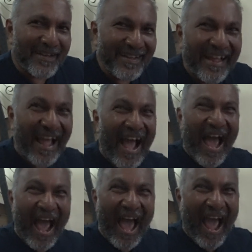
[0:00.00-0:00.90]
up.
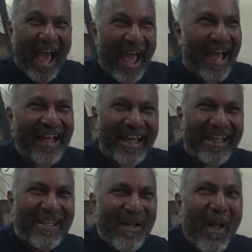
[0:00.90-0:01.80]
Ugi
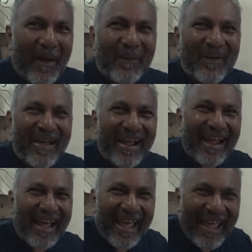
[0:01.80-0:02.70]
Rama, you tell
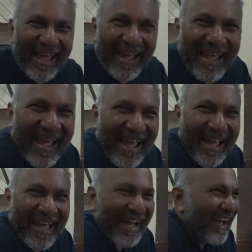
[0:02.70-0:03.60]
me, cut this from your
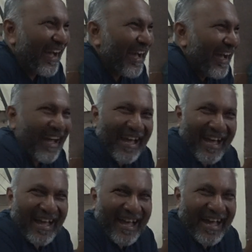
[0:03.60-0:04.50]
video, what you're recording. Don't.
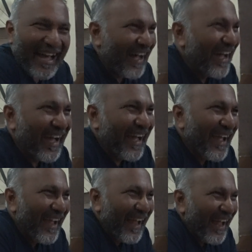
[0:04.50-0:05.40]
So
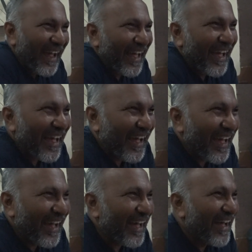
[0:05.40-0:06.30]
anyway,
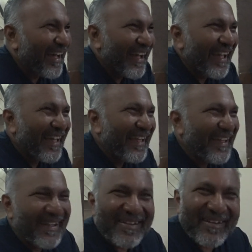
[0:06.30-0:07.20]
That
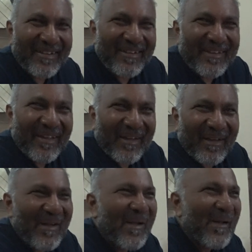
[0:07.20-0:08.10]
was an amazing
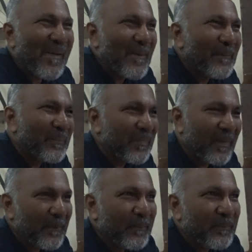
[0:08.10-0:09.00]
experiment. Yeah. You all
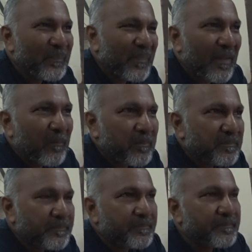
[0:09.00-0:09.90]
started recording,
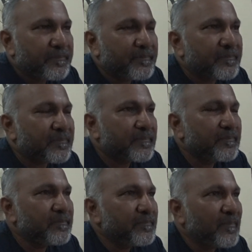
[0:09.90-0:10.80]
any idea which year?
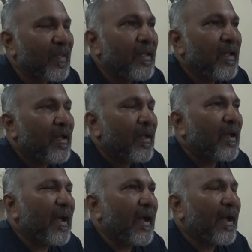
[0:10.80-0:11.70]
How did
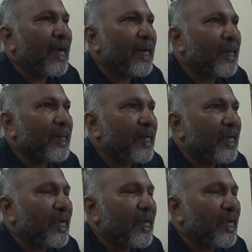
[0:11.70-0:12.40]
you manage it in spite of